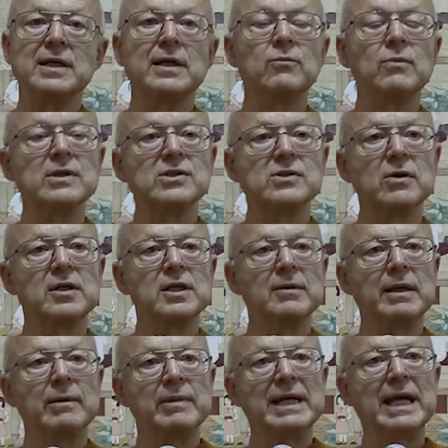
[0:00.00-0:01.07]
and what's going
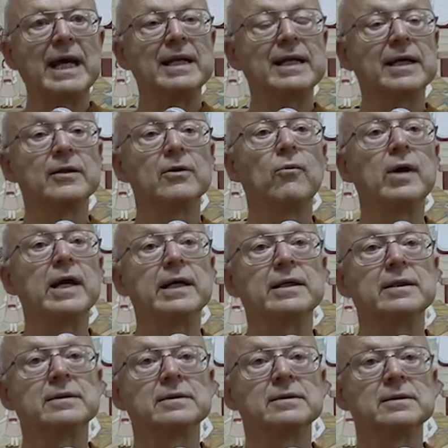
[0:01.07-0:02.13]
to be getting in the
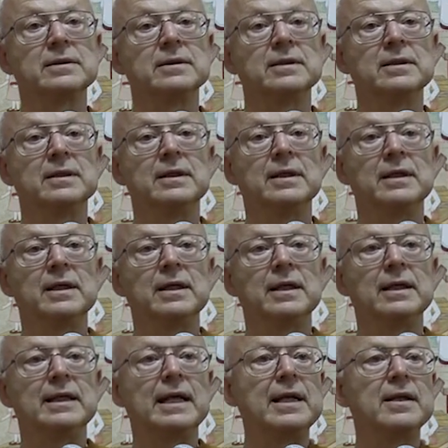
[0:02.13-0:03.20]
way.
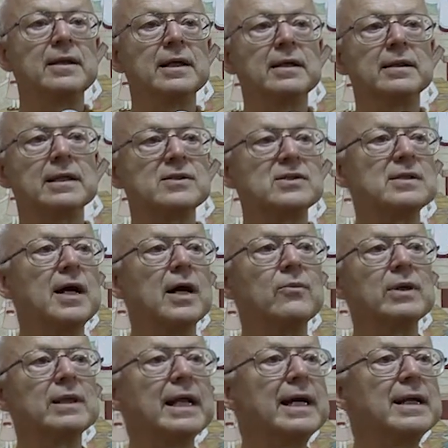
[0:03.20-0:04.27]
And anything that's not
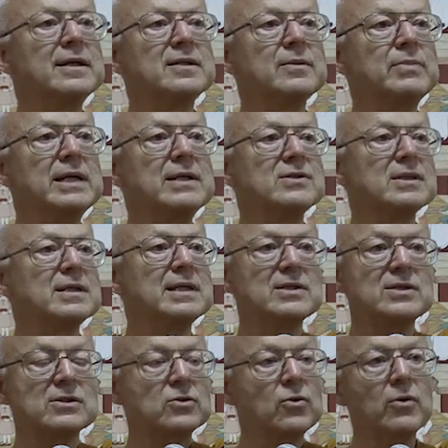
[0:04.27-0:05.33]
related to pizza
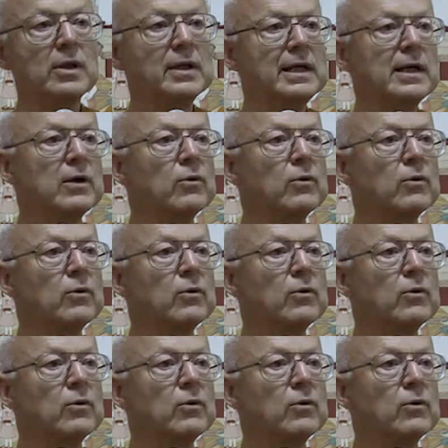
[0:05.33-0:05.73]
is totally